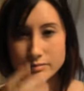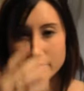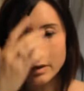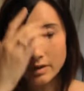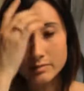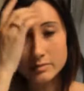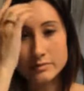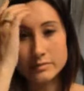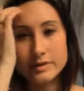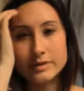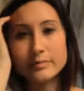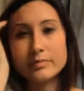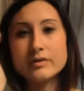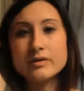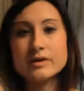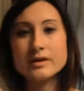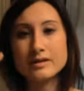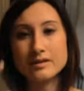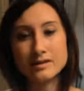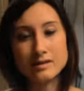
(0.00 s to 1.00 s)
probably
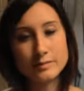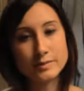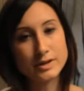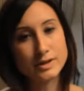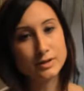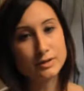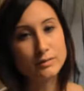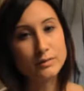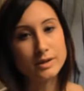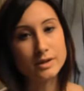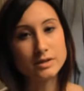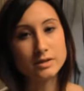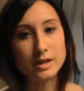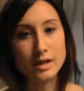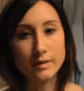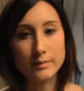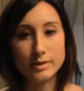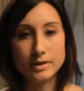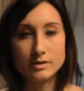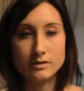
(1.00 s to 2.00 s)
putting a little bit too much
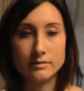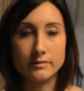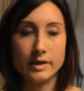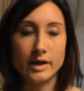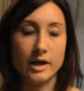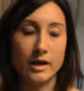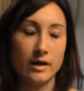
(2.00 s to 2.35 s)
damage on my